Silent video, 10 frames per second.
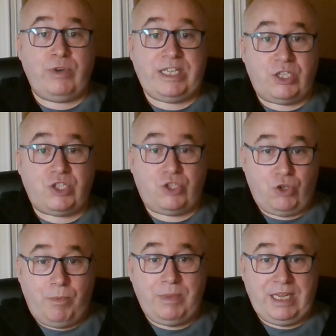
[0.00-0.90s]
reached
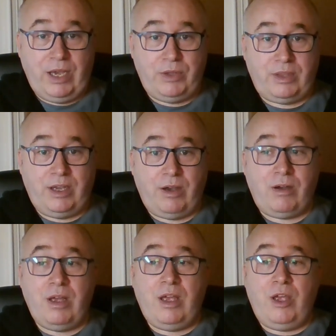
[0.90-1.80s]
somebody out there
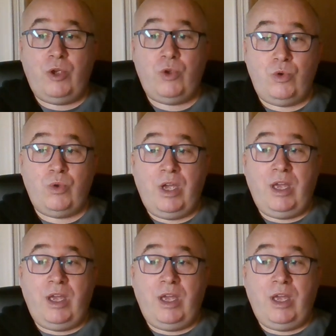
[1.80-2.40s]
who